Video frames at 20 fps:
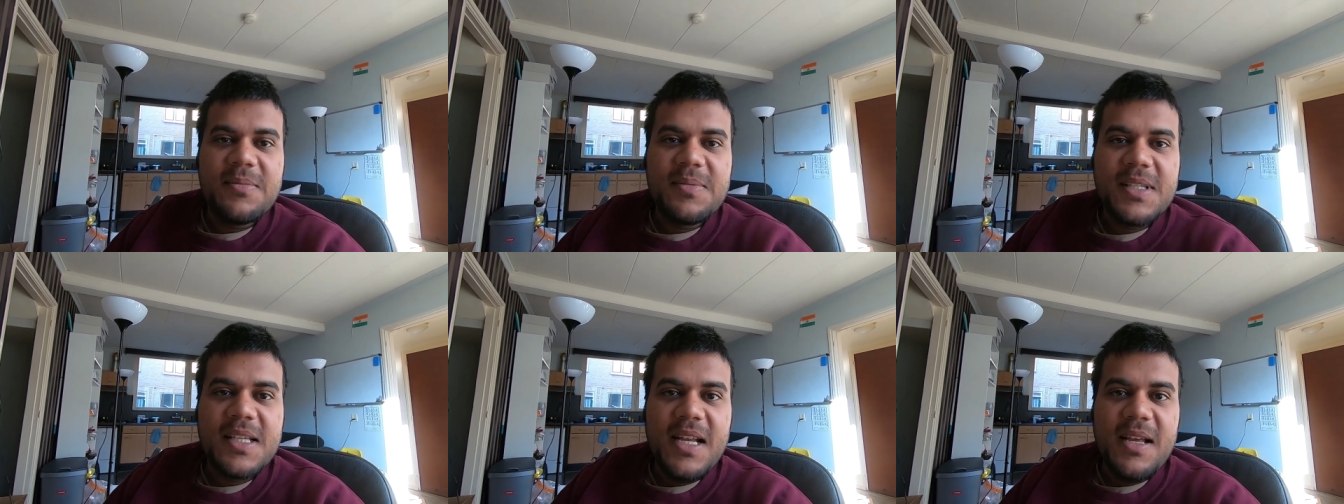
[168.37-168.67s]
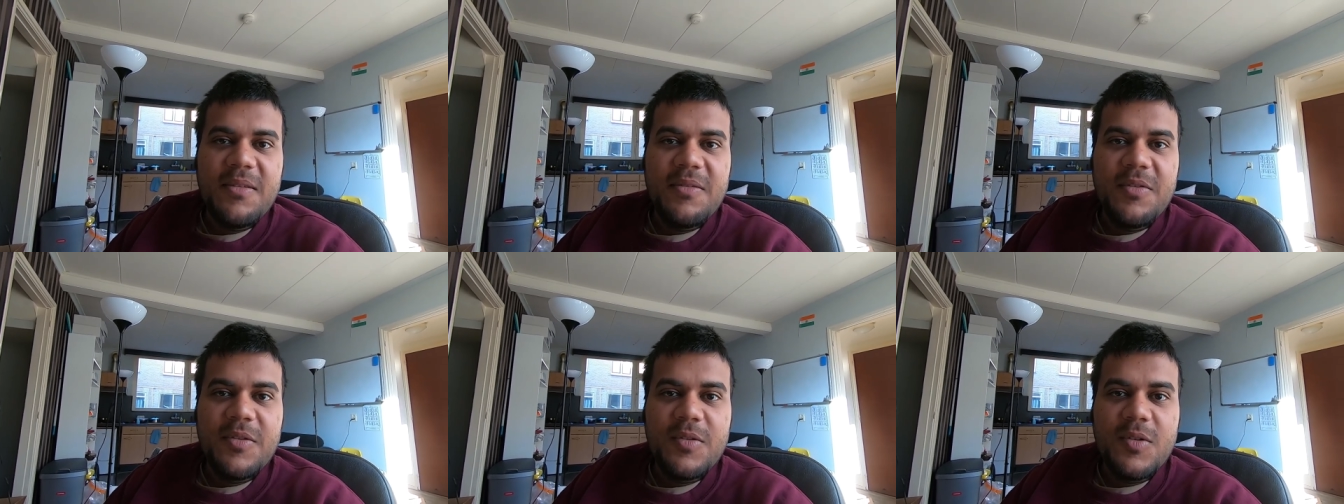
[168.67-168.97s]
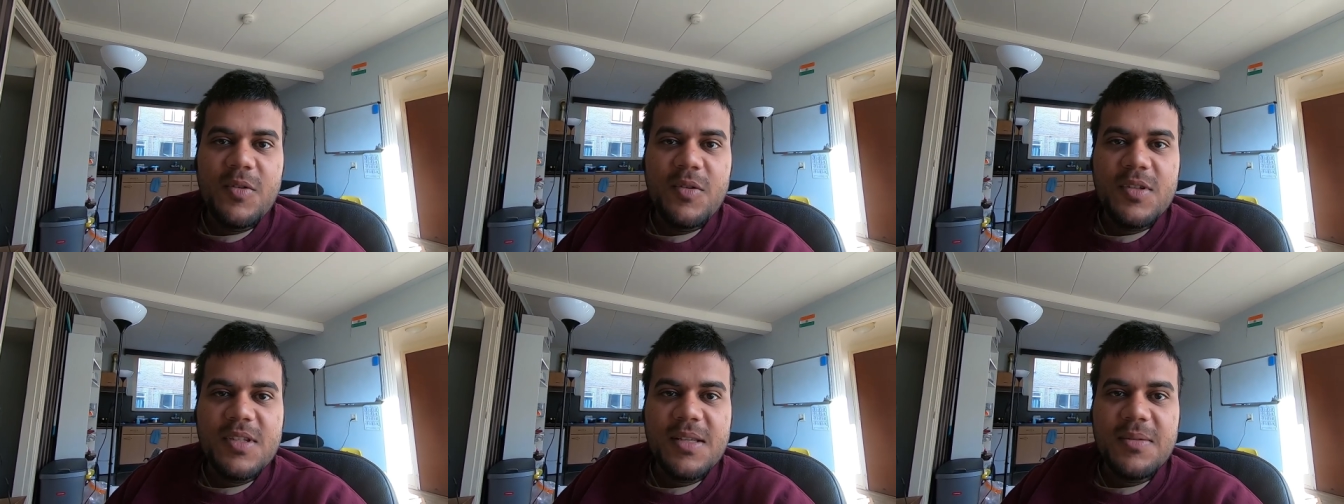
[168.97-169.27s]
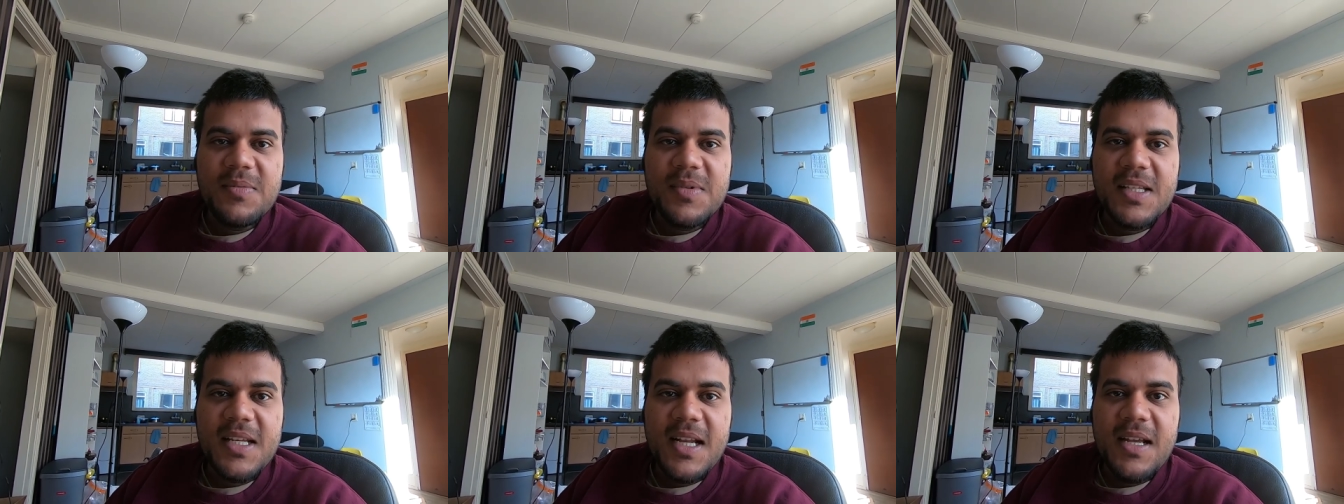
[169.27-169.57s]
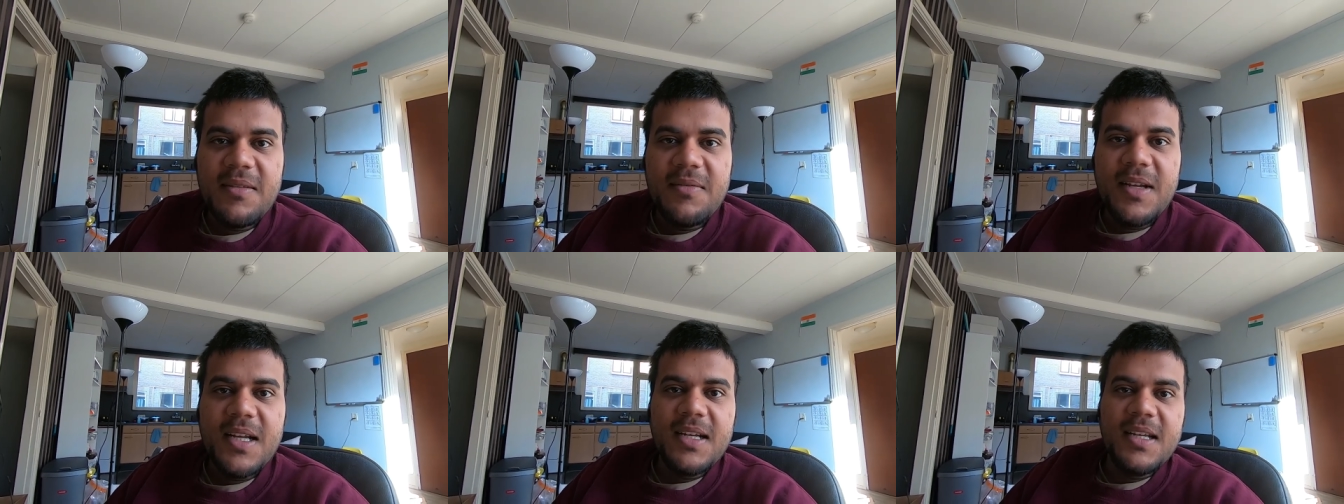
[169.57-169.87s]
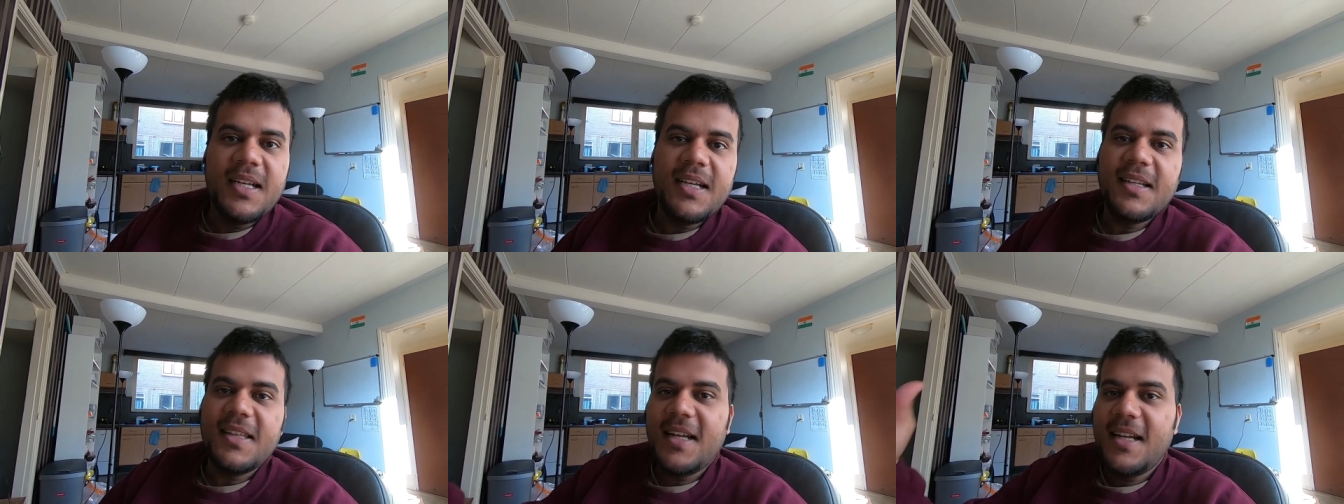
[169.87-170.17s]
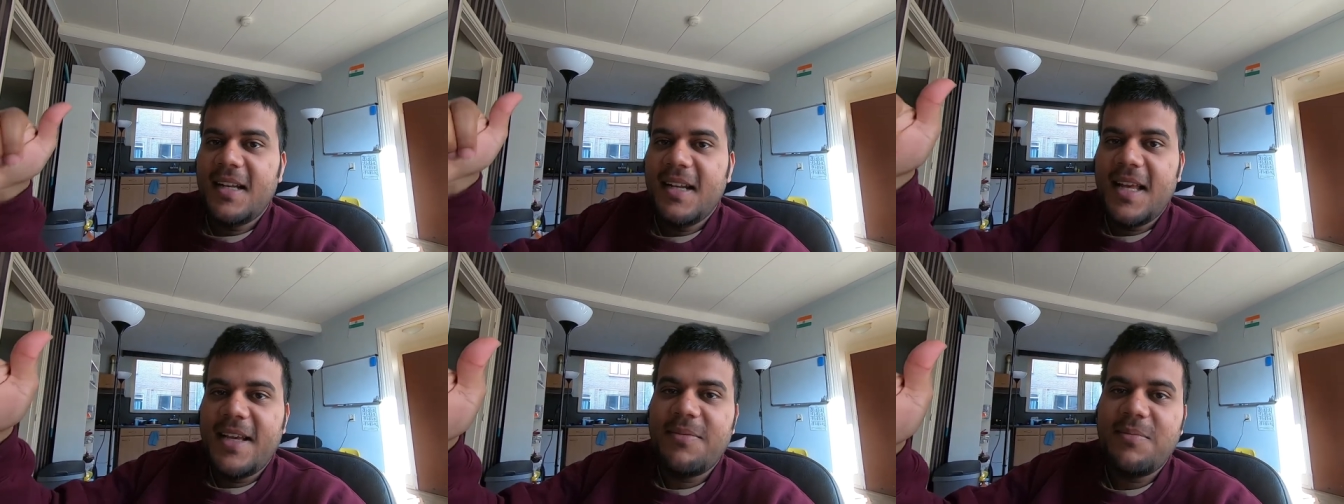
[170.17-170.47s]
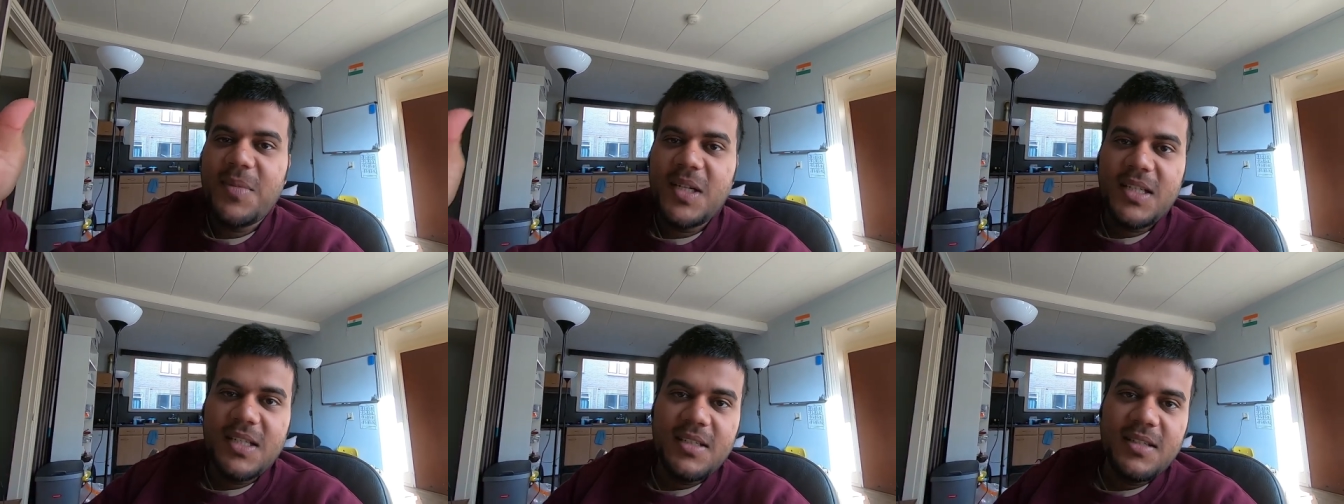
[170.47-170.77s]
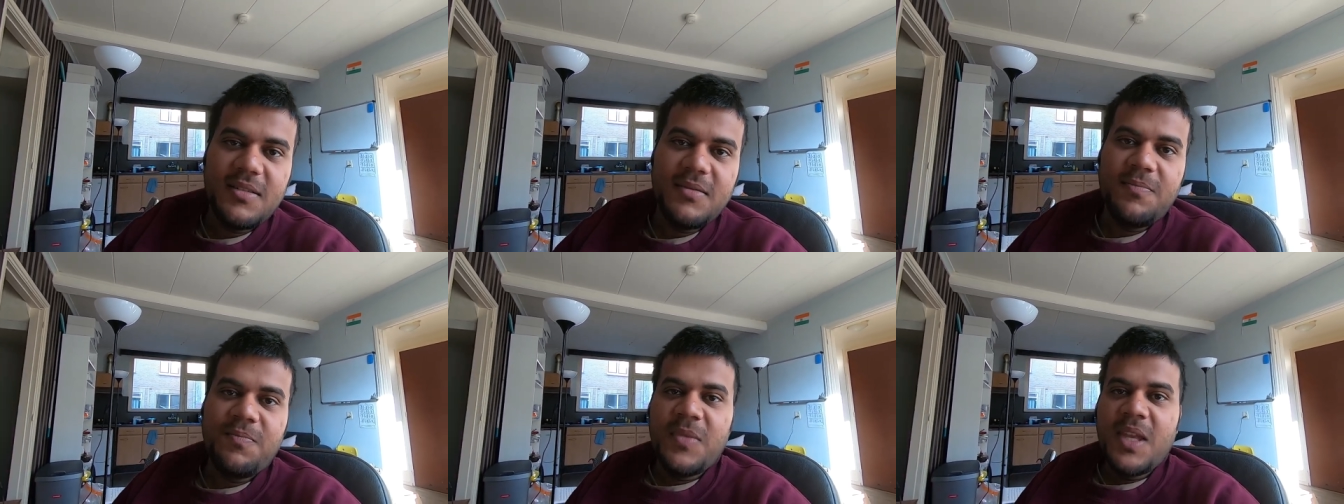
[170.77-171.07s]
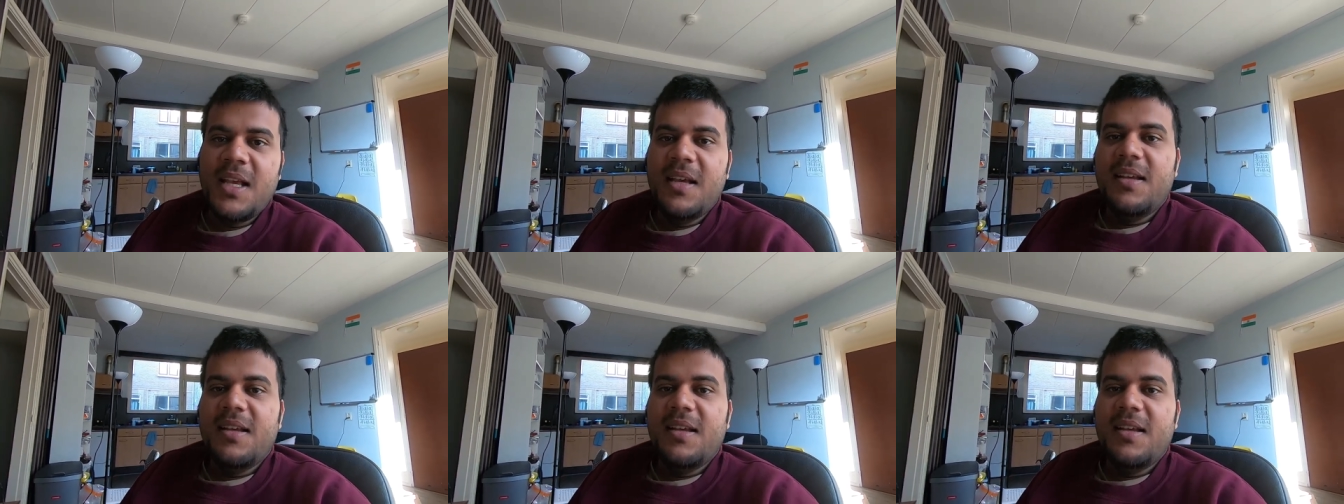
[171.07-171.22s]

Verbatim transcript: subscribe if you don't subscribe and hit that like button